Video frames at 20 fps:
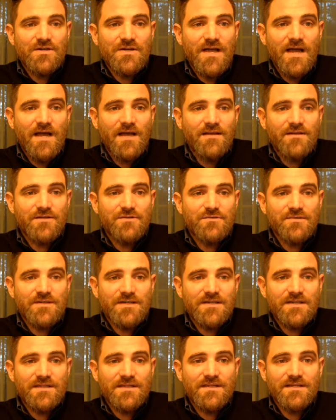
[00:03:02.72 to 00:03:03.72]
at
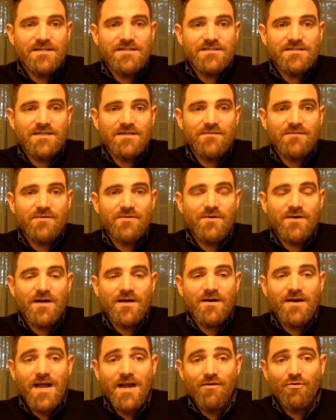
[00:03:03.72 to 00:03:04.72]
doing things that
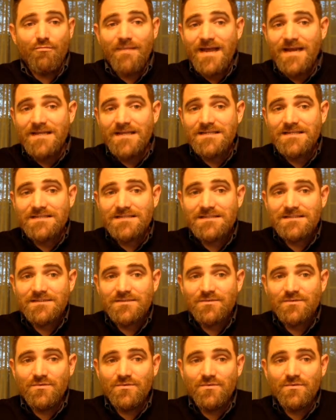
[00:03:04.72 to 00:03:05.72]
require acrobatics
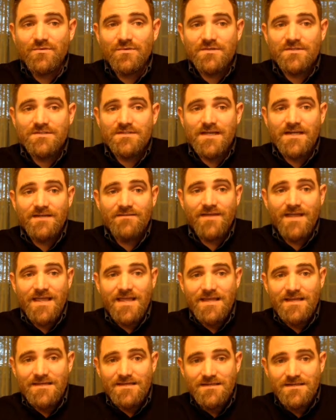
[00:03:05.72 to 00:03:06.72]
or sleight of
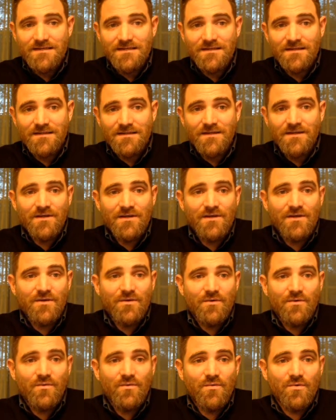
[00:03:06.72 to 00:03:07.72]
hand
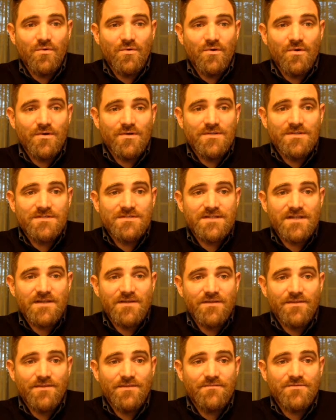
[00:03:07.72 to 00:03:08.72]
or
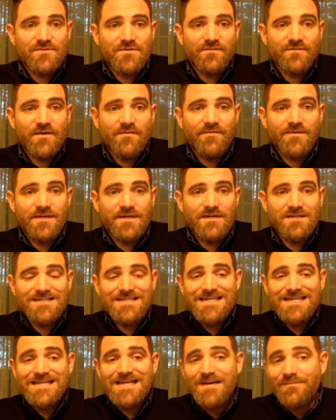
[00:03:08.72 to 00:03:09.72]
stealth. So if I wanted to
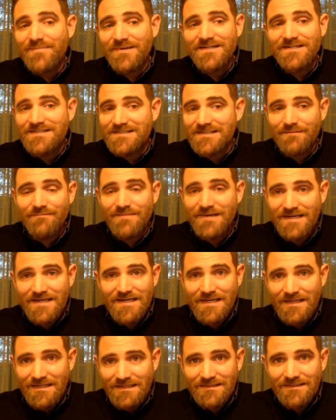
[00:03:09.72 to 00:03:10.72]
sneak up on
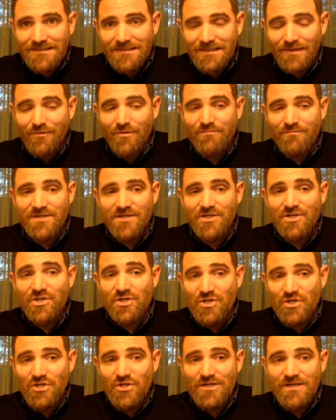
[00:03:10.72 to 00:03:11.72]
somebody, it would be
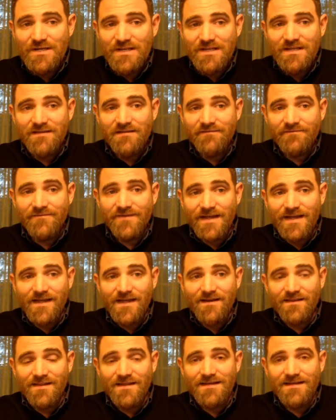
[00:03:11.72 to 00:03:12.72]
good if I
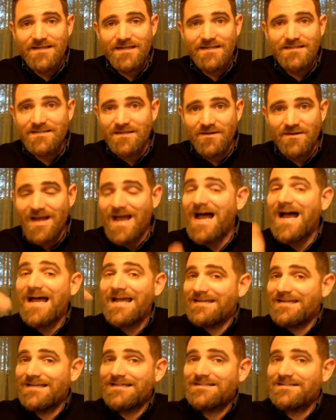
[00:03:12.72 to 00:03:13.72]
had a lot of dexterity, a
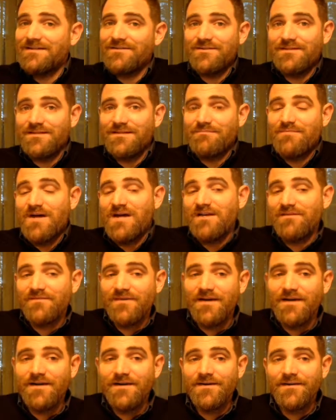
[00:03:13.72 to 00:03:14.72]
high dexterity
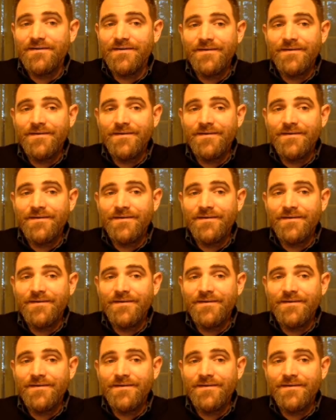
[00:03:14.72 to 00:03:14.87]
modifier.